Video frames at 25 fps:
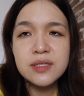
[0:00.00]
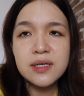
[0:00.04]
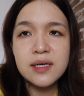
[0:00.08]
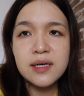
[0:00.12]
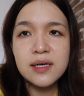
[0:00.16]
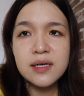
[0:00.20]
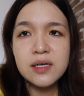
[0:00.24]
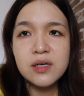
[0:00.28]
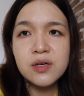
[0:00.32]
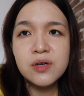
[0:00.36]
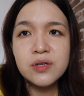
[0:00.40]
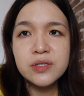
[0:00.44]

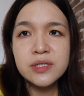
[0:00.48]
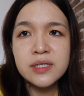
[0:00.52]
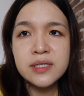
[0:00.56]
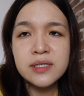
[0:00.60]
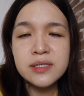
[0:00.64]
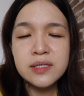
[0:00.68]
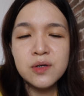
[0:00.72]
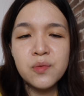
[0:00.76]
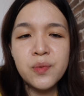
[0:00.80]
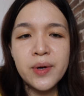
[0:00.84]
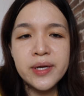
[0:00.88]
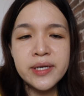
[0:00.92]

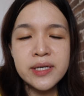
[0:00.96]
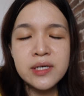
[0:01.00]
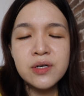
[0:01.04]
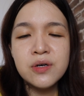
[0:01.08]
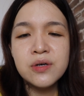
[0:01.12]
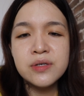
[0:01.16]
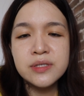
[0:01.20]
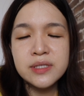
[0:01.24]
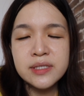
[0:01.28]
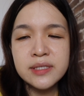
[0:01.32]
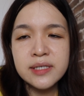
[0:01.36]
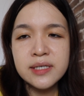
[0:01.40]
the wedding
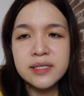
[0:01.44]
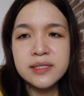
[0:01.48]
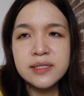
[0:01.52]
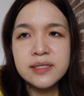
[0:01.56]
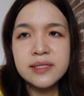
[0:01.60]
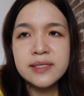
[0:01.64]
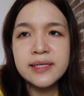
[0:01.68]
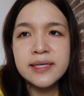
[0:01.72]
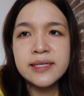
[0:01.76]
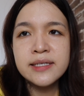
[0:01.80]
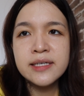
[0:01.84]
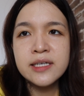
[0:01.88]

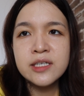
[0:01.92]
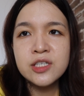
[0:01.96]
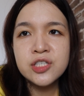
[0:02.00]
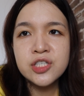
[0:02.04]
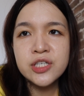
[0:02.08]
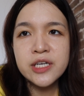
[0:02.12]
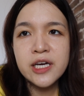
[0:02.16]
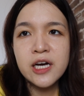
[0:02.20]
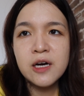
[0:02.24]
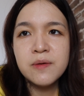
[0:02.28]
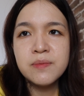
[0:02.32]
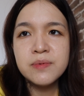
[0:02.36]
coordinator, and then
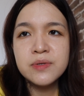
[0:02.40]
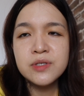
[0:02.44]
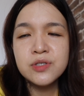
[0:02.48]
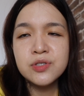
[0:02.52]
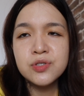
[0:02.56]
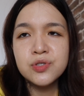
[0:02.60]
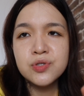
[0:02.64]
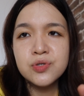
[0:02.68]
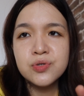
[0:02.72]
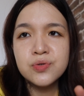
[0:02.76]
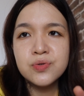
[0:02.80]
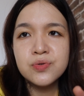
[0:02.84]
she helped
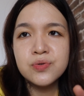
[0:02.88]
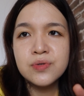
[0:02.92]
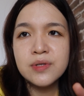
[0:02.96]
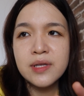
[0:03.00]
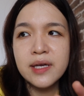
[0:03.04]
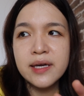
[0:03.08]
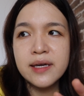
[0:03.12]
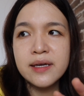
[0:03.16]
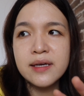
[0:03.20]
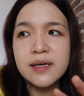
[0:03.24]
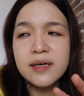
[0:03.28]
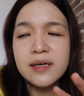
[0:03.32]
us to
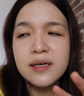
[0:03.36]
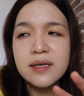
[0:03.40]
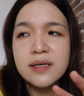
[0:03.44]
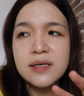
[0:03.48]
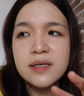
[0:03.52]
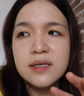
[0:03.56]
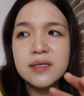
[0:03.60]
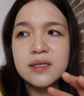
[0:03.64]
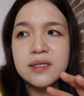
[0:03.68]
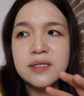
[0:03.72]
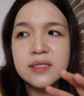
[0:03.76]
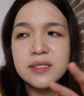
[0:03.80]
like
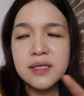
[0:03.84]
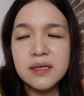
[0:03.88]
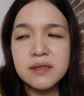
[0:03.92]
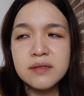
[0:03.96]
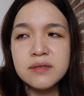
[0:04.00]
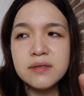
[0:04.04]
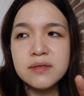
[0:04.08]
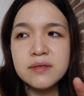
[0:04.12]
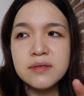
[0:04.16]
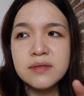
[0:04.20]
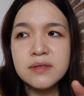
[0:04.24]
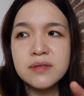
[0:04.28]

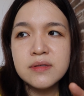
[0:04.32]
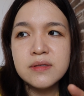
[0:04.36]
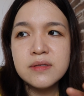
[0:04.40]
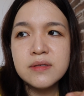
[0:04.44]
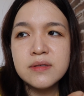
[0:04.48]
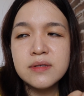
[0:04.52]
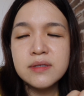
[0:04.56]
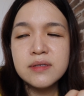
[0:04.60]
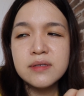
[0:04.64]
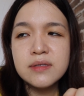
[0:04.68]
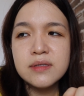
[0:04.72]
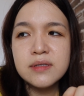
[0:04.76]

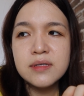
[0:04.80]
settle